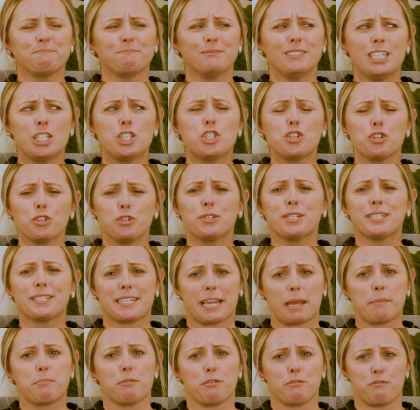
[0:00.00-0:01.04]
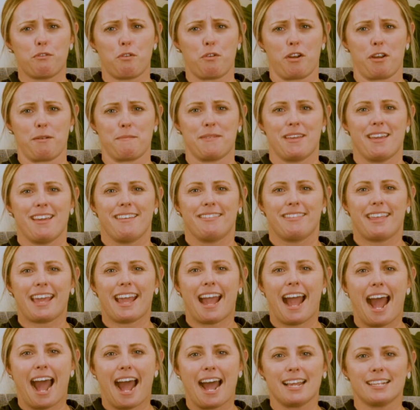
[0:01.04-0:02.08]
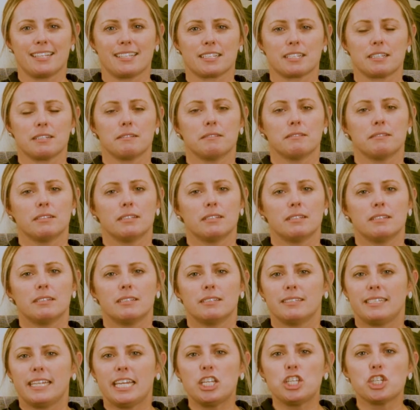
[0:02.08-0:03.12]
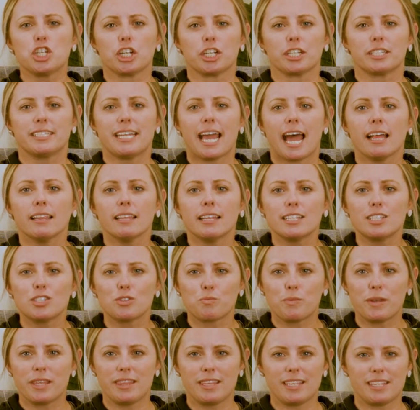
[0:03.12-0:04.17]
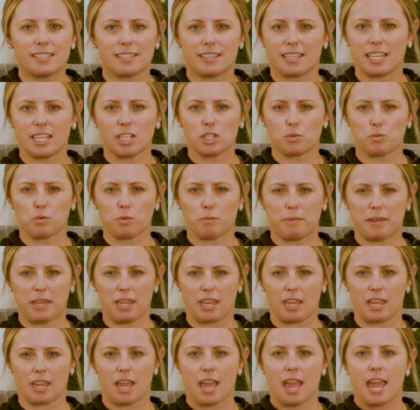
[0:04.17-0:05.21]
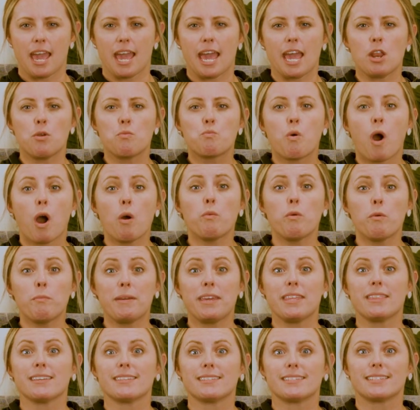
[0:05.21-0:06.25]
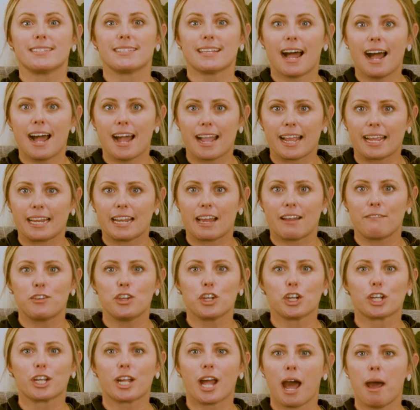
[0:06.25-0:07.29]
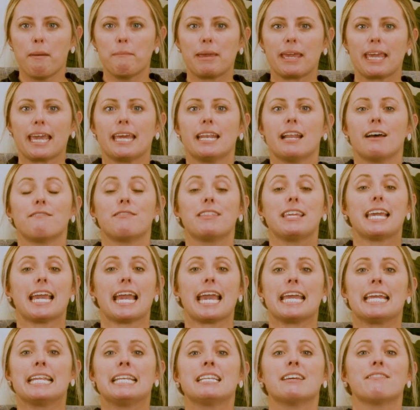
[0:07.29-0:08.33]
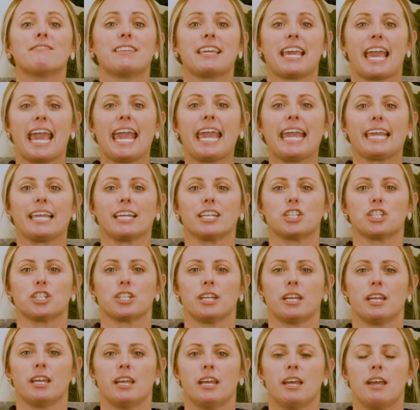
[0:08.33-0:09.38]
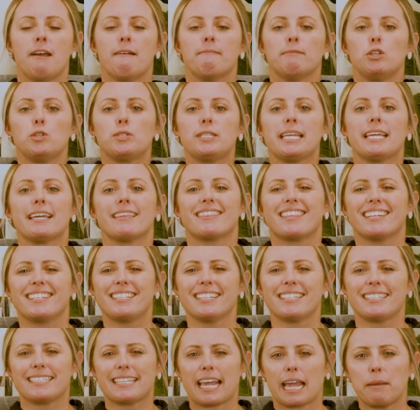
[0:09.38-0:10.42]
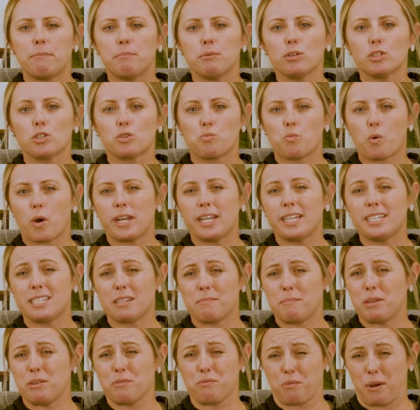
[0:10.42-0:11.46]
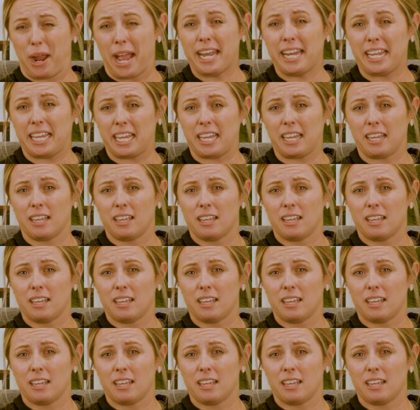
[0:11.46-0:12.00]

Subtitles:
in true disciple form, they ask, "Teacher, tell us when these things will be and what will be the sign of your coming and of the end of the age." You see, the disciples wanted to be ready.